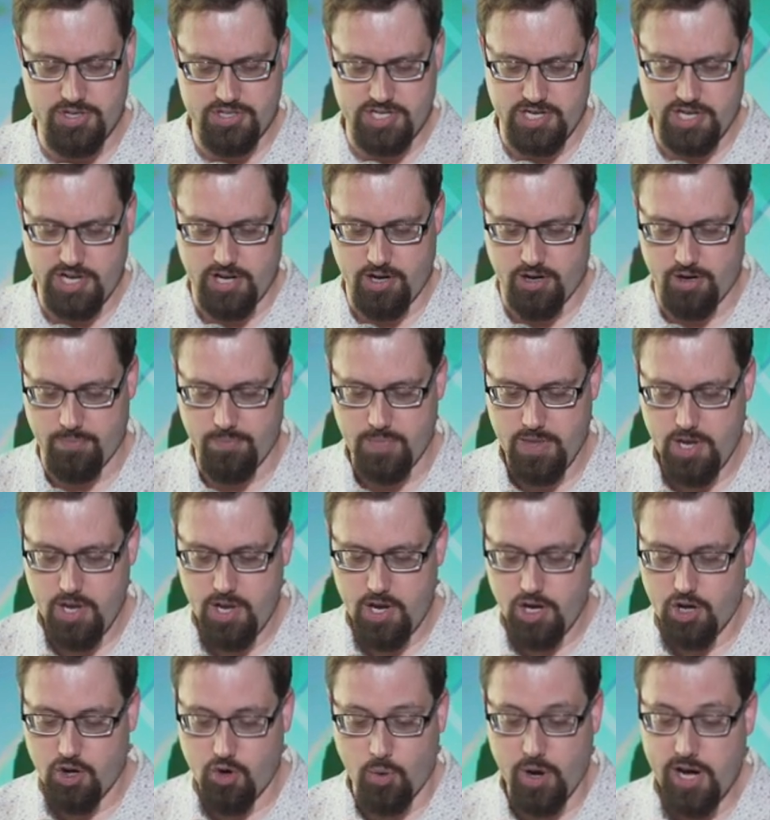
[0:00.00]
is in here.
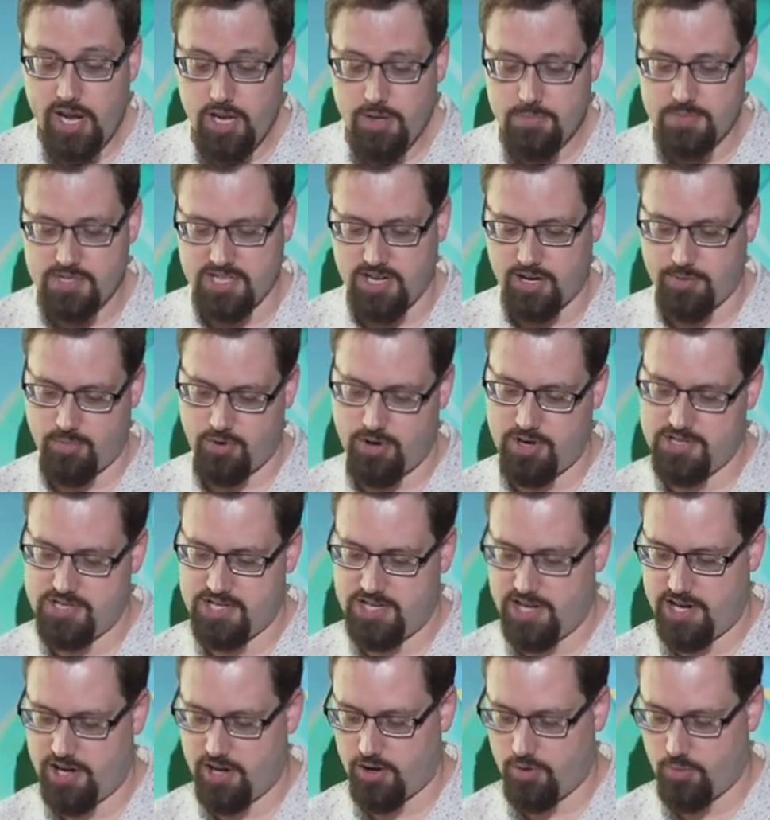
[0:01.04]
Graham's number is
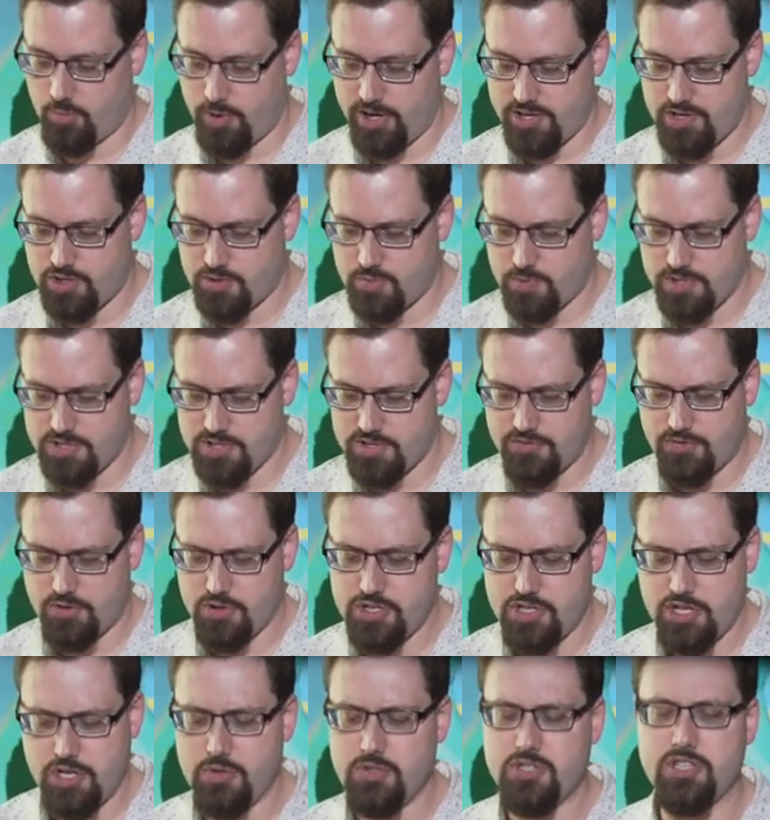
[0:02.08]
in here, which was
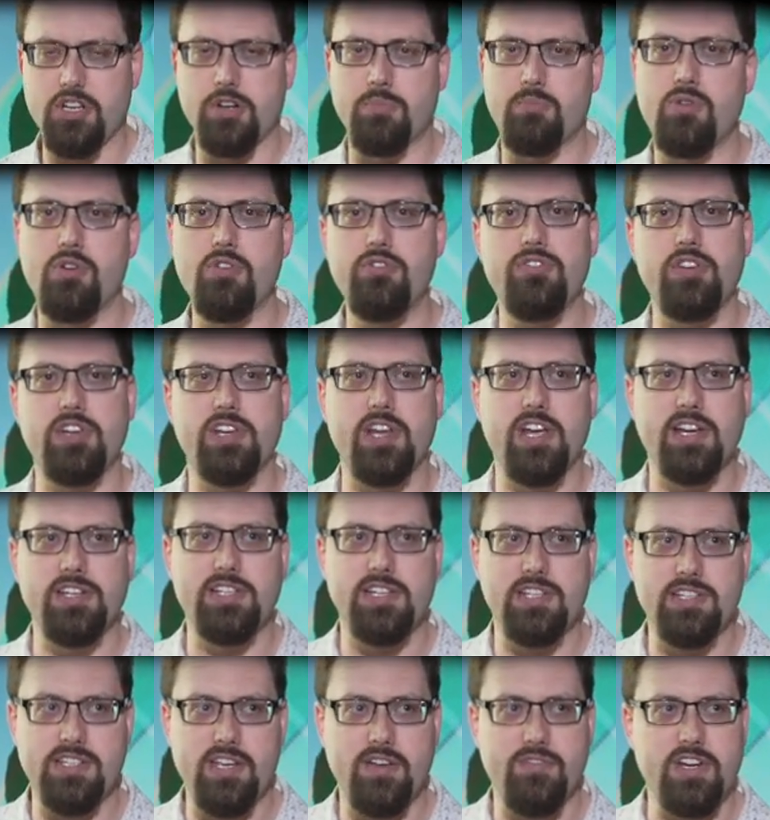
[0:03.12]
first used in a proof in
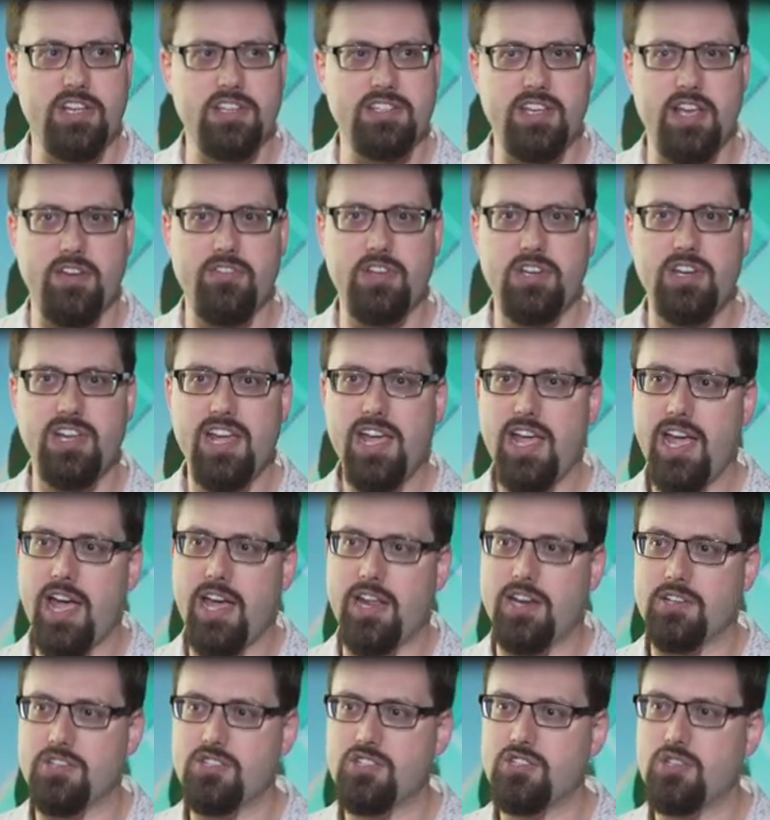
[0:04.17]
1977 and is